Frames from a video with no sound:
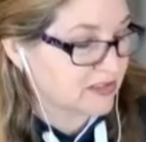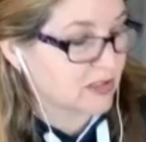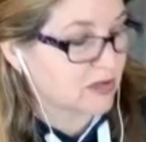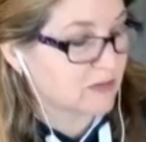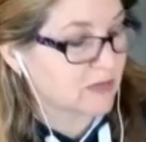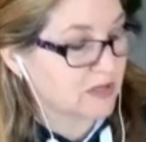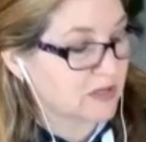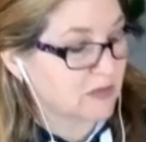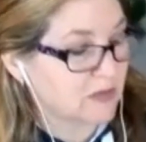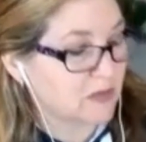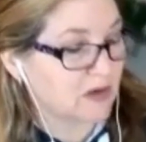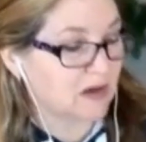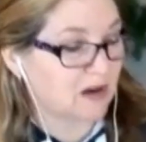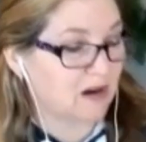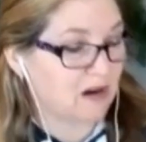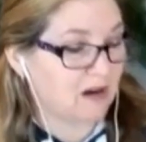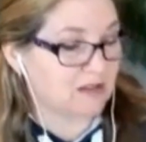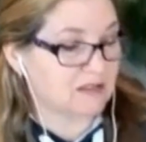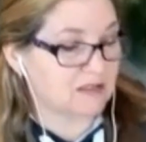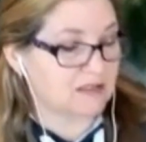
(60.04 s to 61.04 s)
determine what
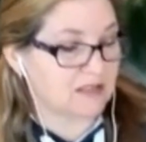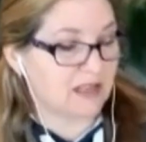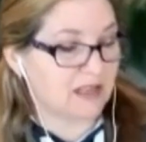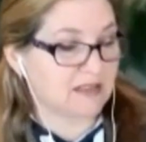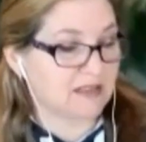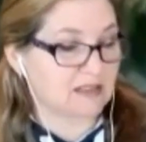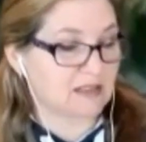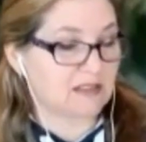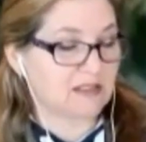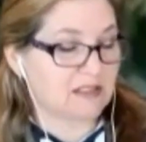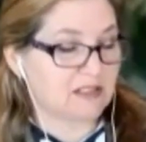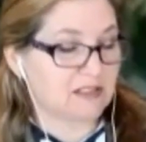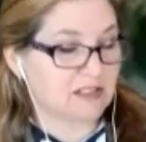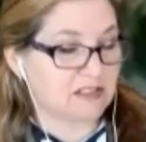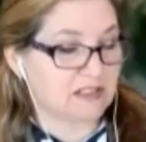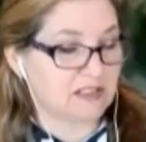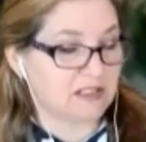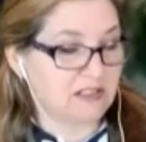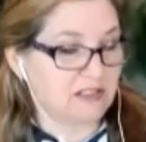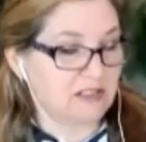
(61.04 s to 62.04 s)
caused the
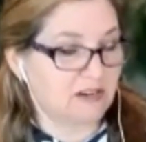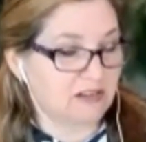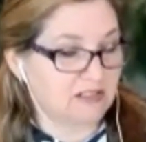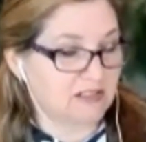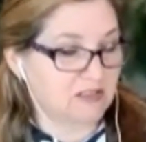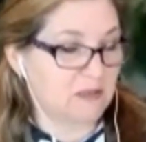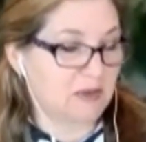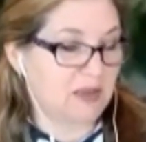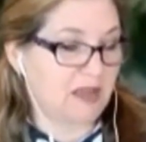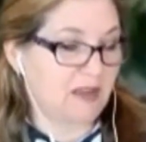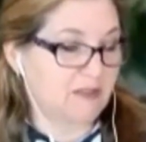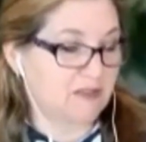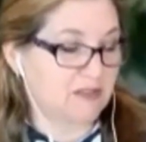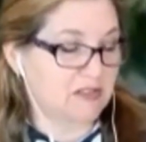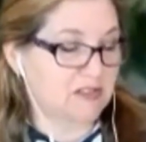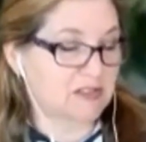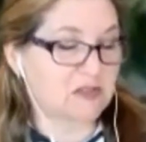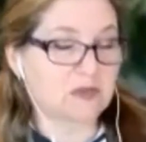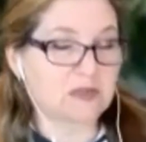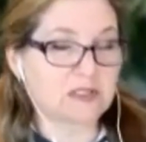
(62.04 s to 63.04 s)
escalation in aggressive
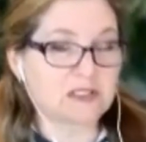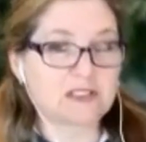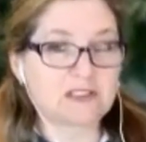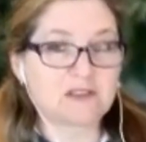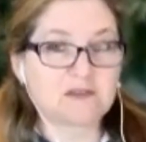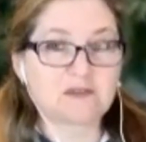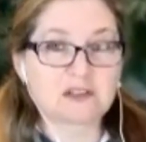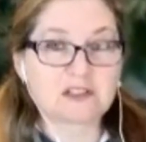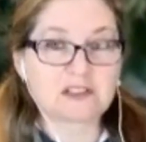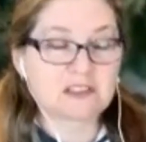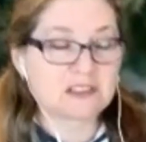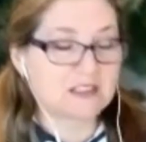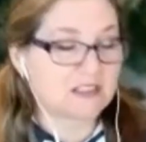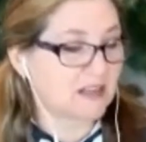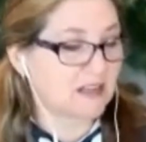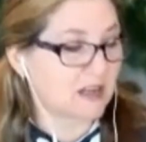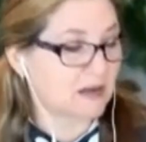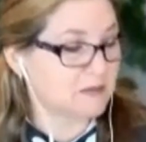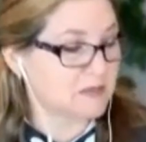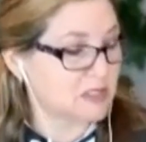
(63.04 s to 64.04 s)
behavior. So, what's the first thing
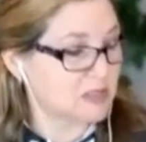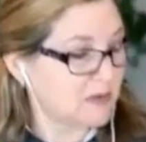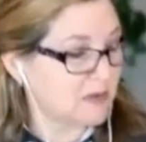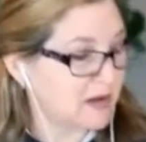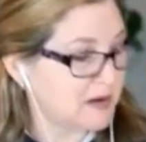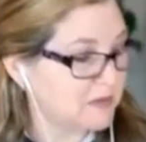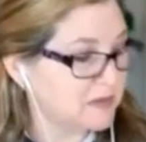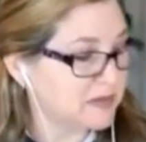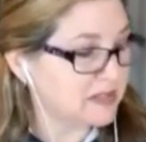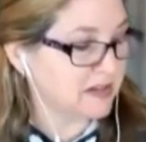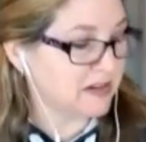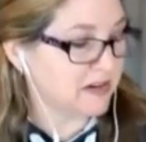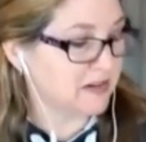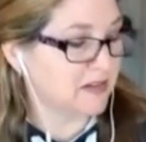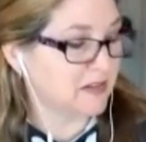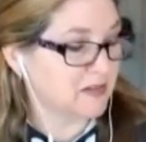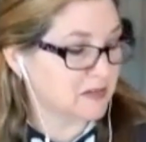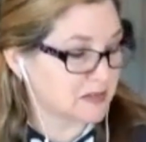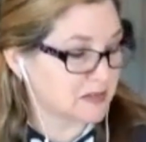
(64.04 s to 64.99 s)
that comes to mind when you hear